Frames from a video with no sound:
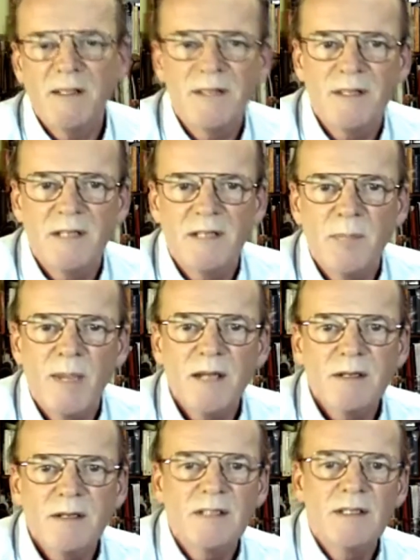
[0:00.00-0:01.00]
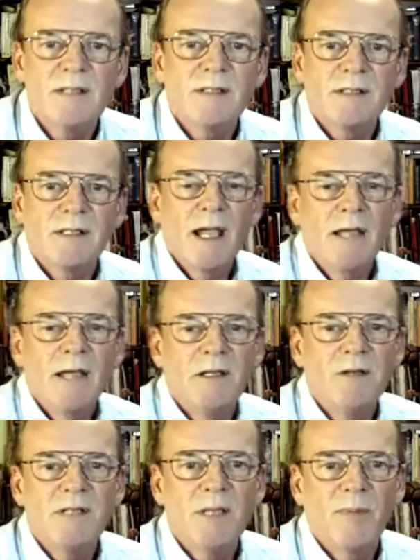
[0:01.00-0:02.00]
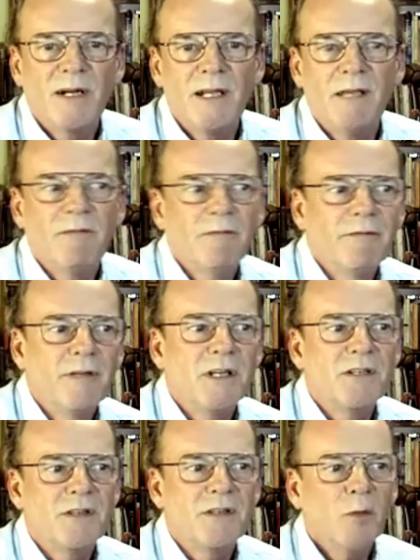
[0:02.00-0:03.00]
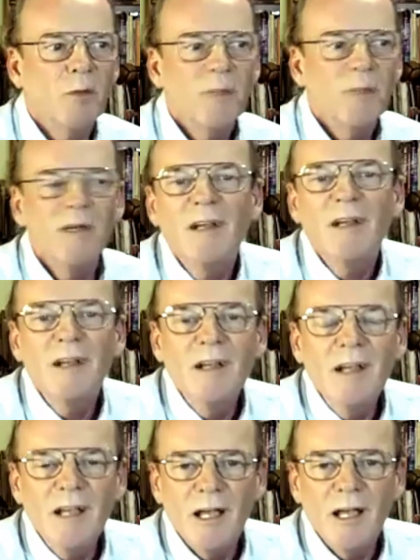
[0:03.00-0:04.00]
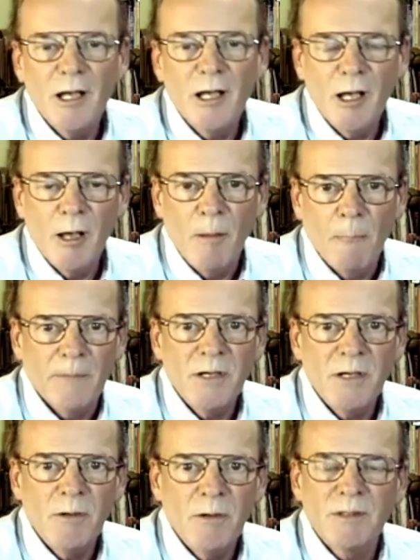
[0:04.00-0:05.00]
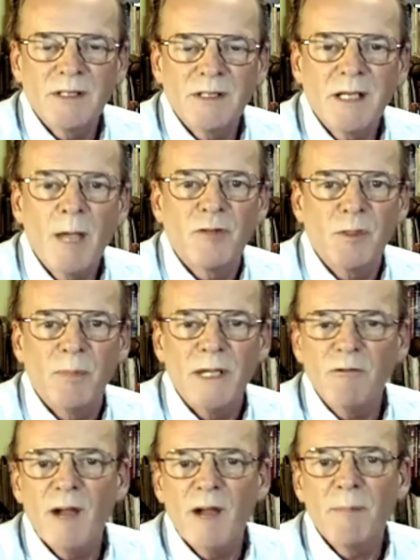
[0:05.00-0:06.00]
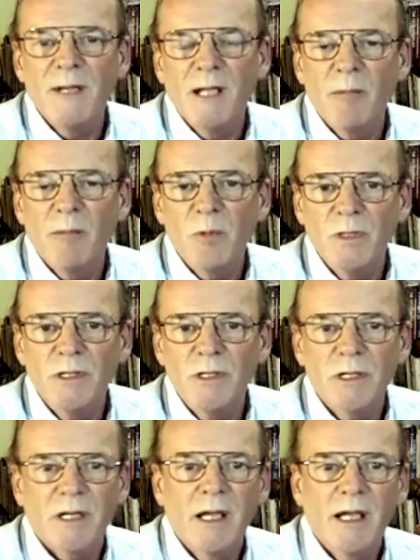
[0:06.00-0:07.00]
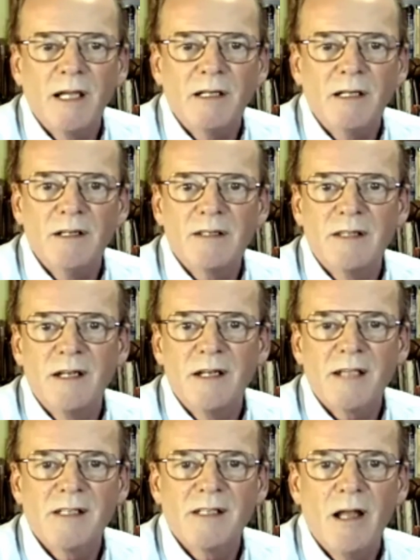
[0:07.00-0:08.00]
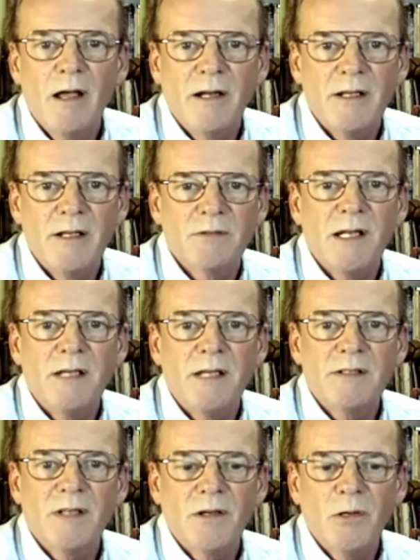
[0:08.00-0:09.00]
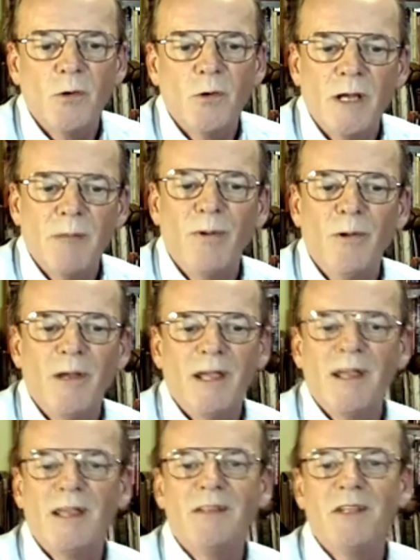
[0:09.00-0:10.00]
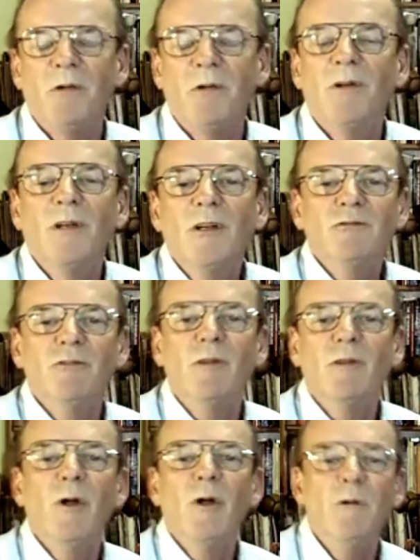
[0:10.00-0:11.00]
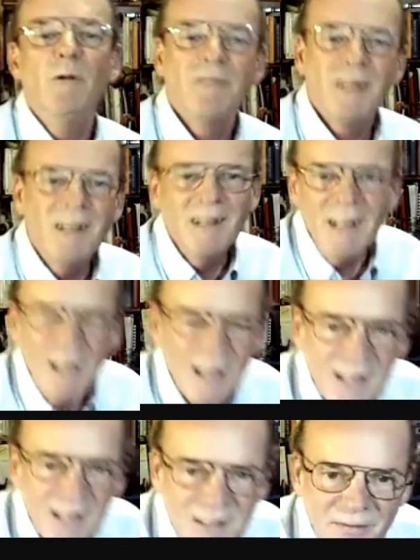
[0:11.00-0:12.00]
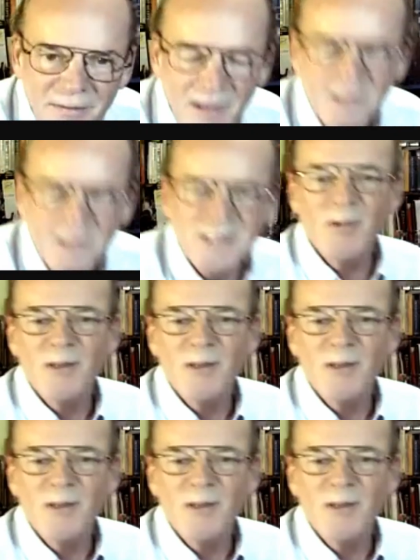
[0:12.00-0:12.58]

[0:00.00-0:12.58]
This is how you typically finish the job. You are comfortably wrapping up the work and the next client is ready, so your employer has you removed as fast as possible.